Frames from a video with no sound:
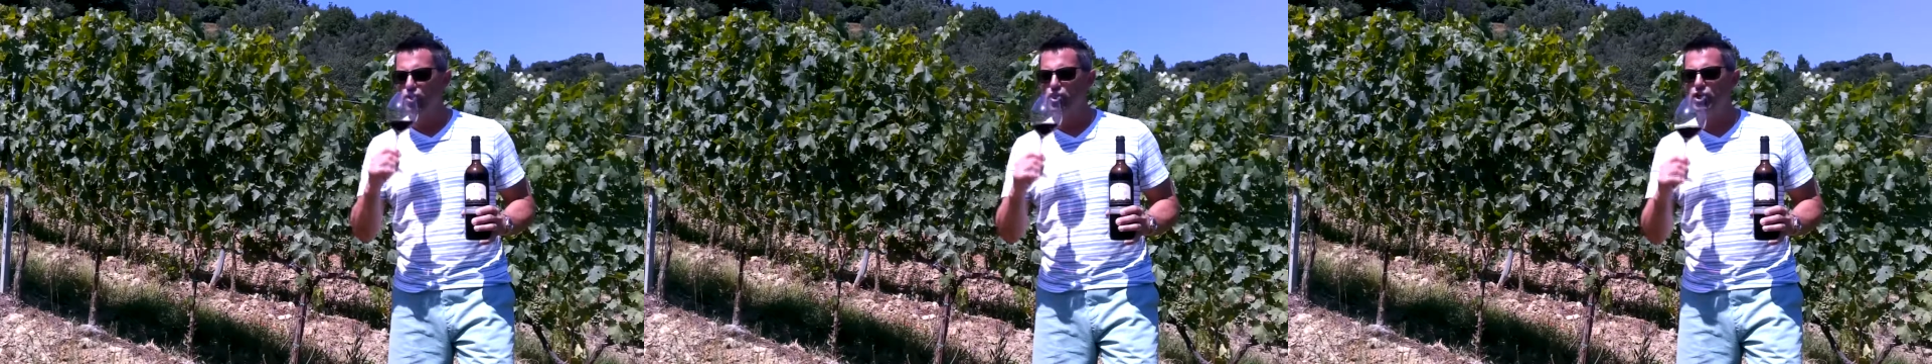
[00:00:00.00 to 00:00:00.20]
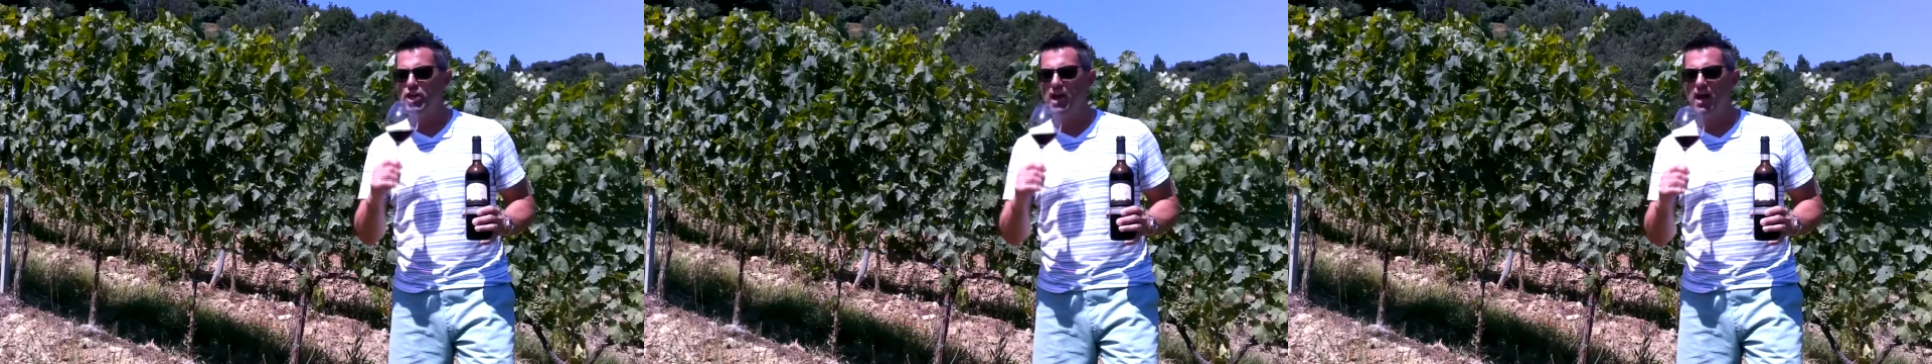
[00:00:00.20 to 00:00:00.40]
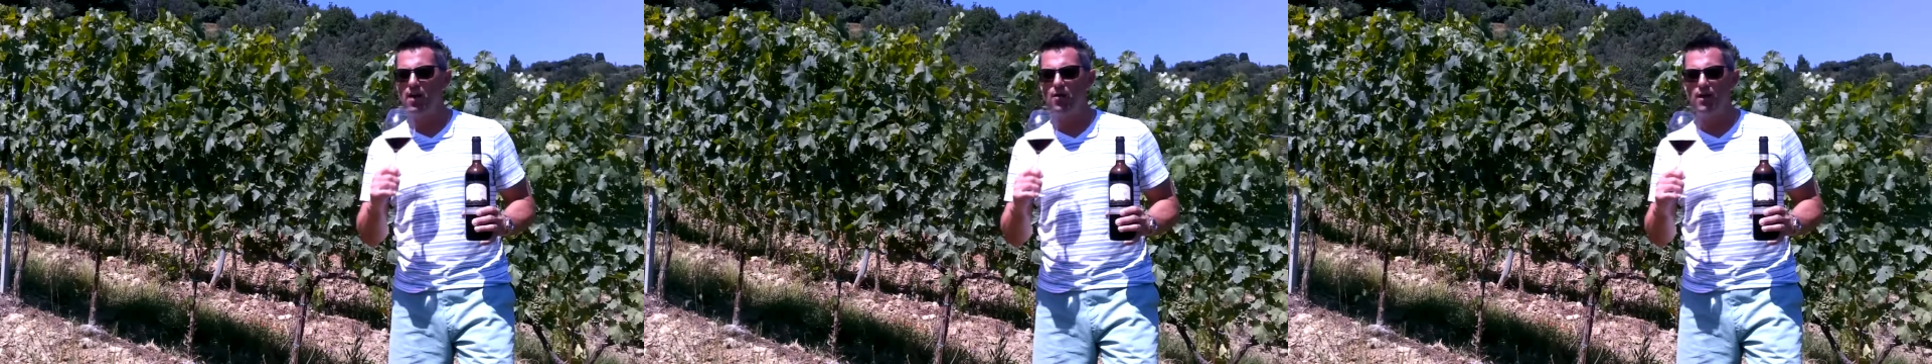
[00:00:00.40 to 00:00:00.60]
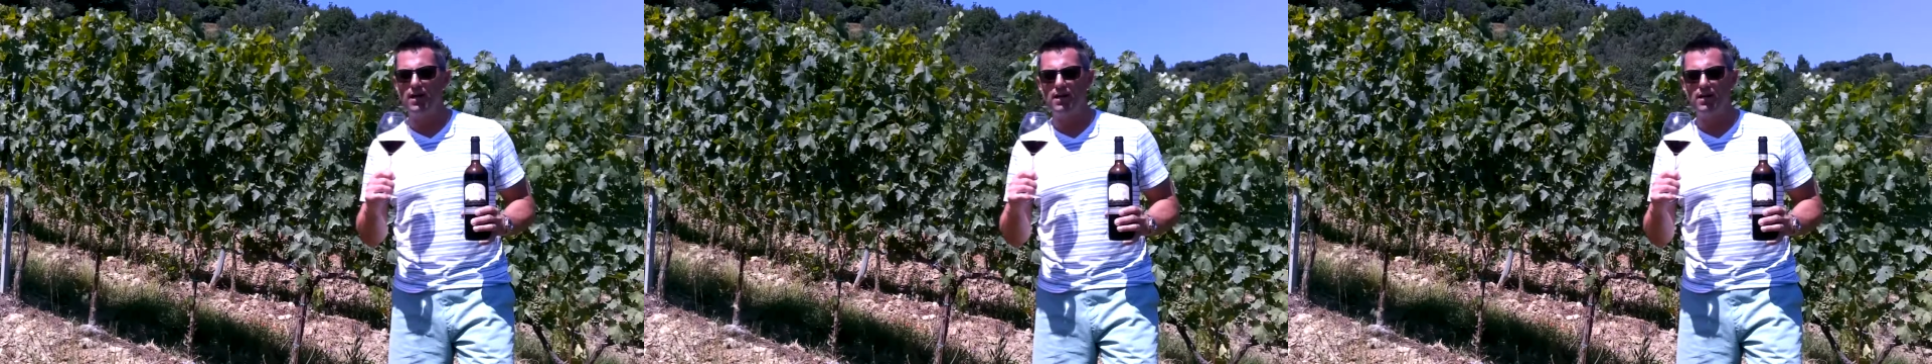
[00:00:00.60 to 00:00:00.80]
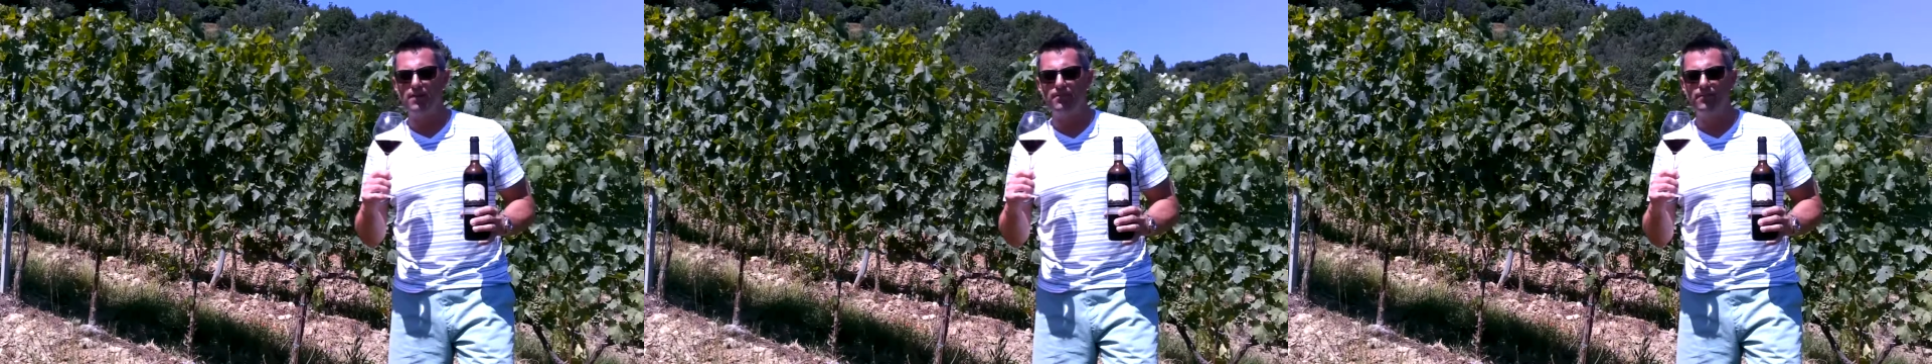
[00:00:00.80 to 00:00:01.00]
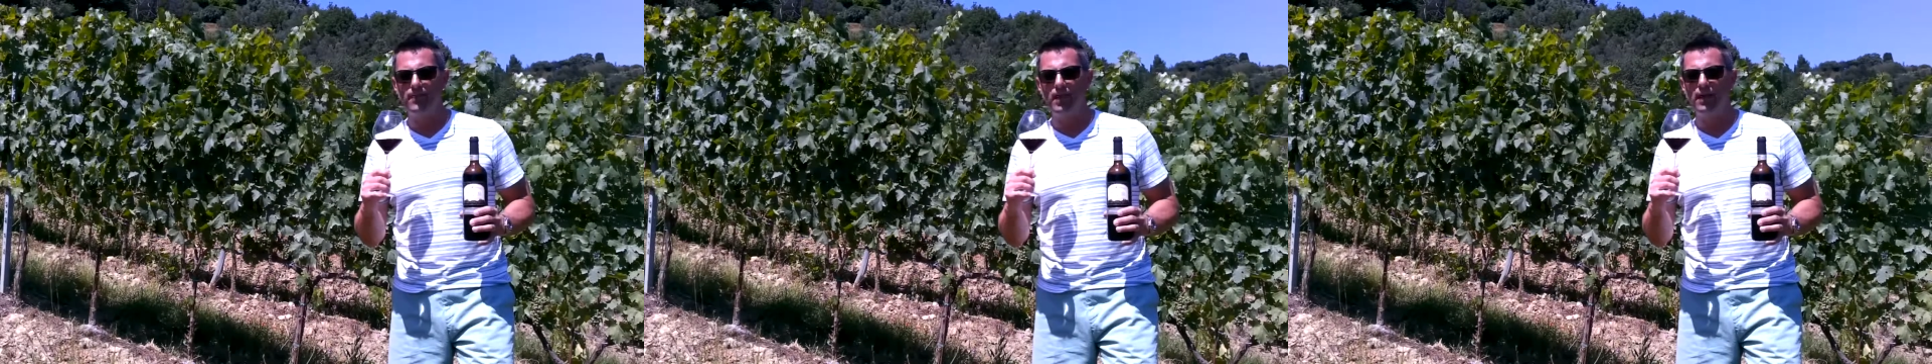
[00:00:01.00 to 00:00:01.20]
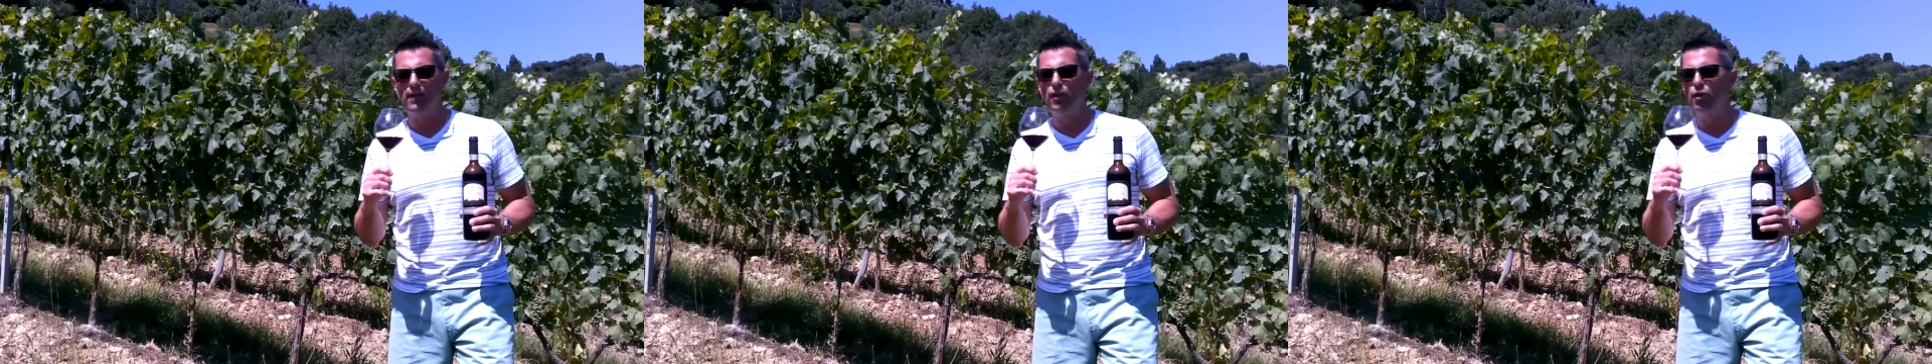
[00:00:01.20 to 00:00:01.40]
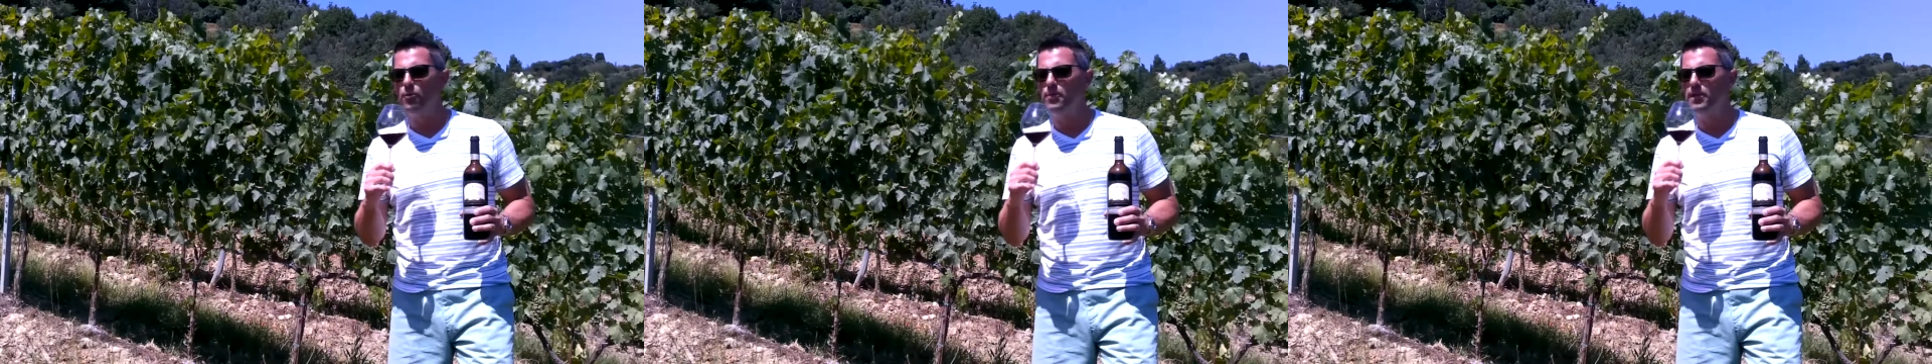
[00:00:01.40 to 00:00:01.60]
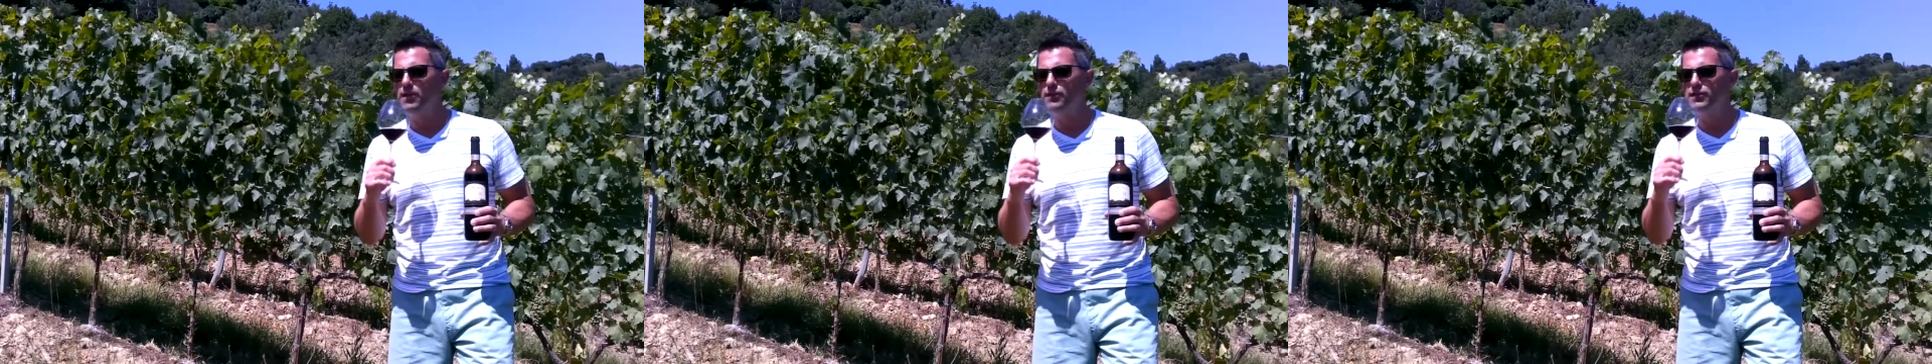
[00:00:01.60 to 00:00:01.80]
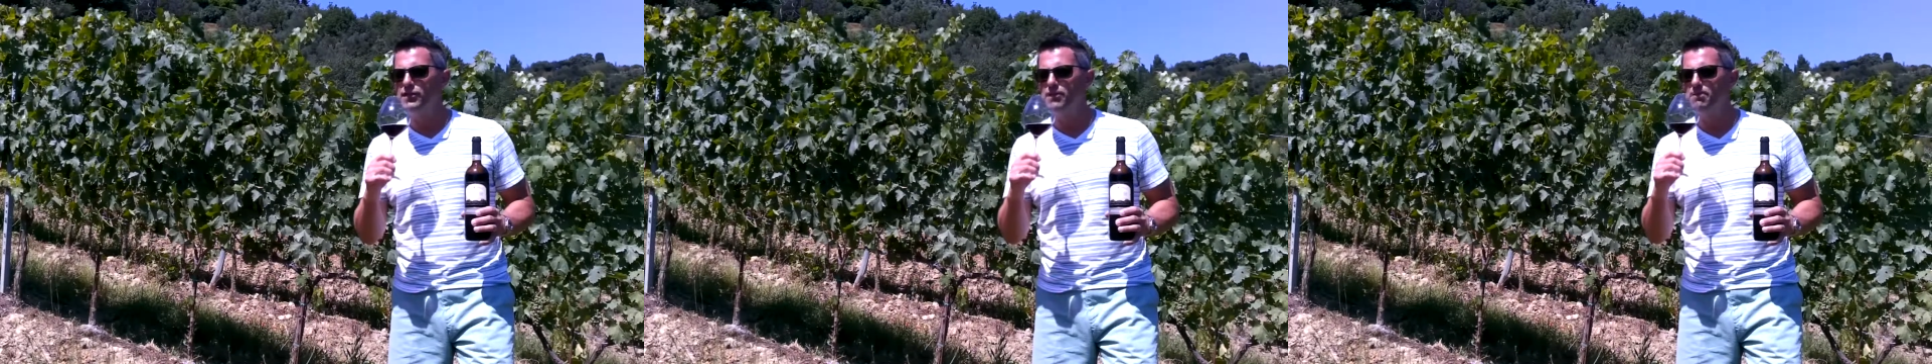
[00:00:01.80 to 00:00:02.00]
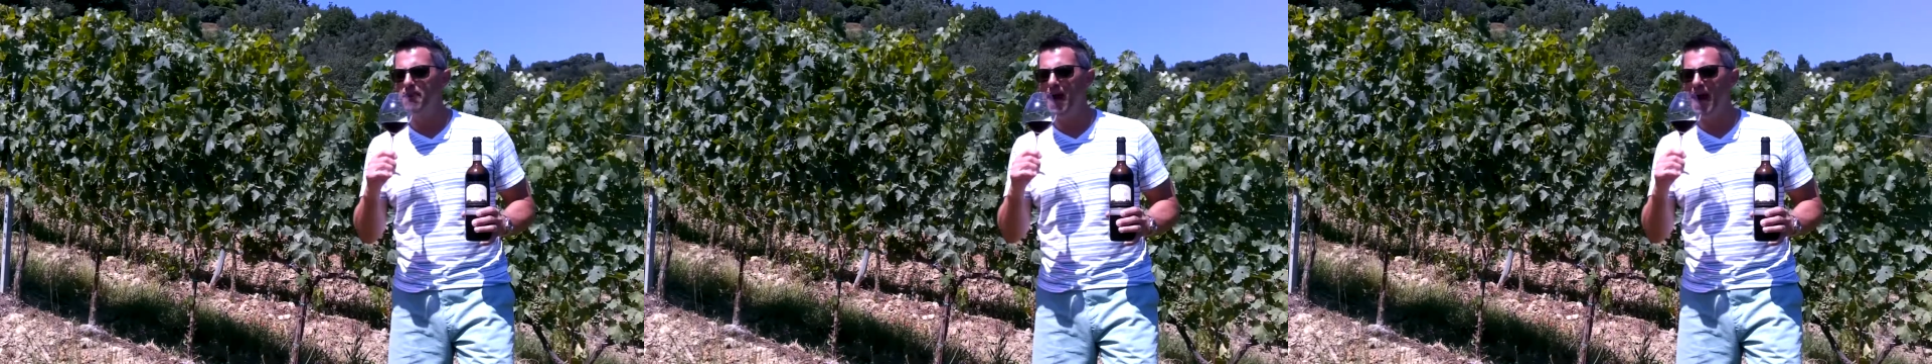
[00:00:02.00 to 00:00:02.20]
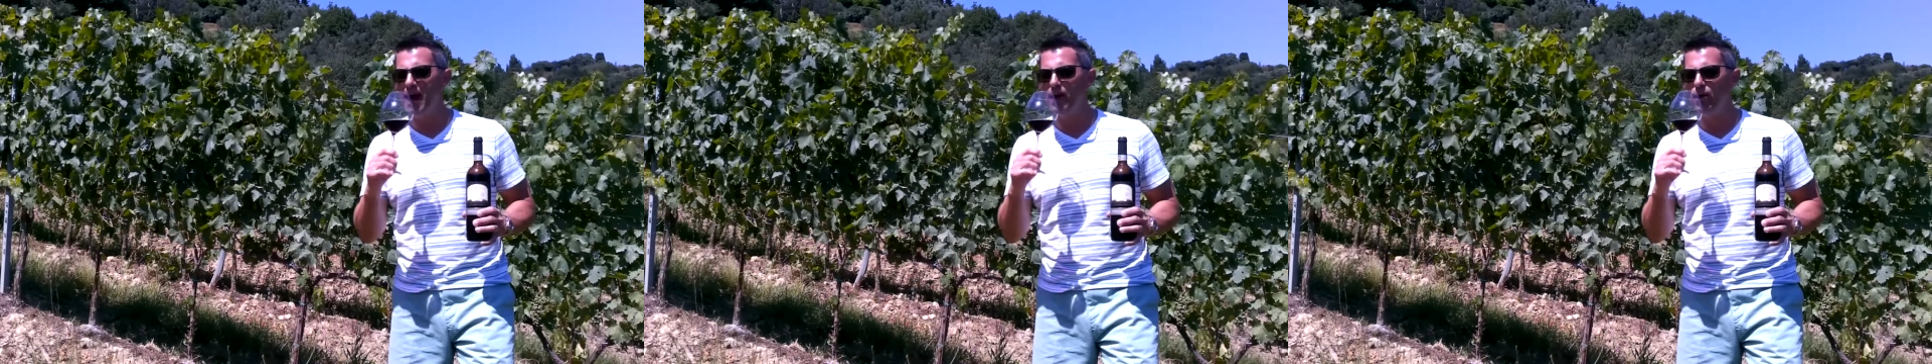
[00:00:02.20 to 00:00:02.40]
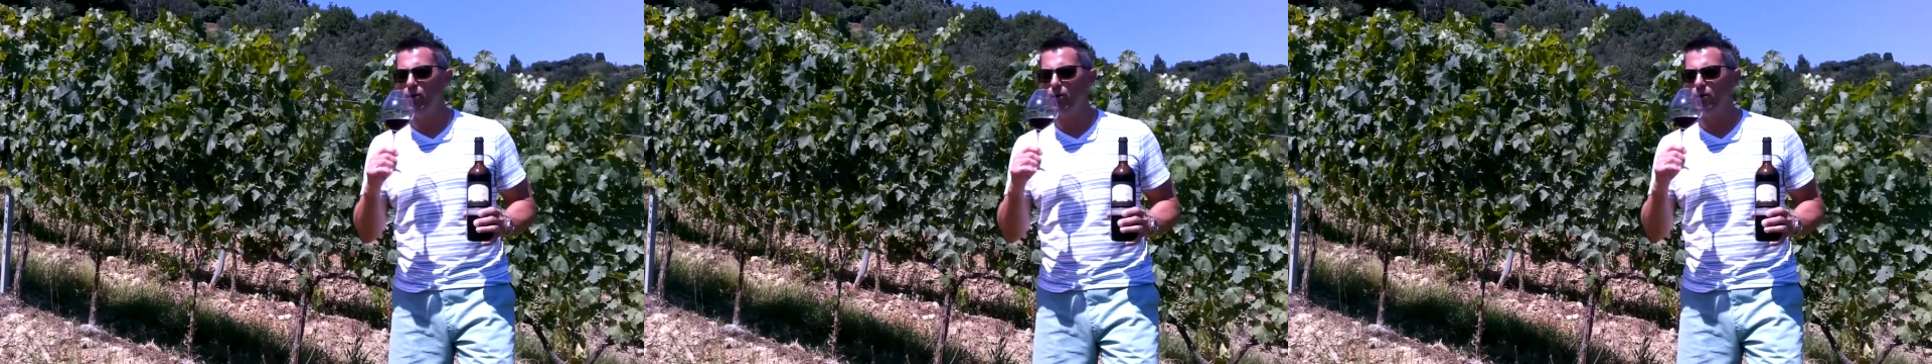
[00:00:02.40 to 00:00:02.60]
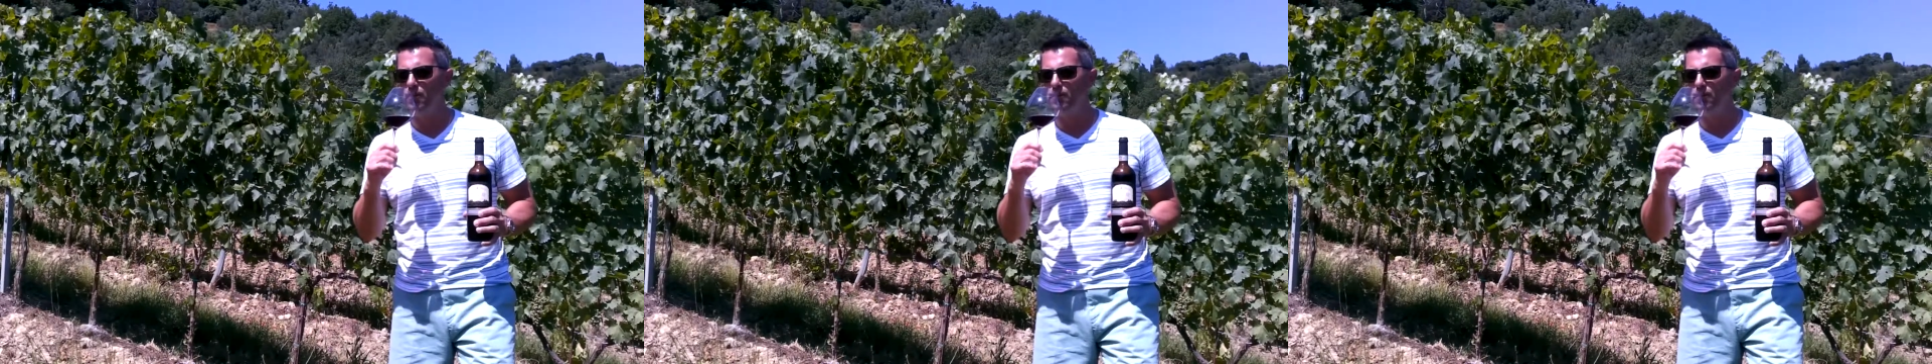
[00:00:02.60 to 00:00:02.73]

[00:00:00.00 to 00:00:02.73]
cherry, a little bit of tobacco,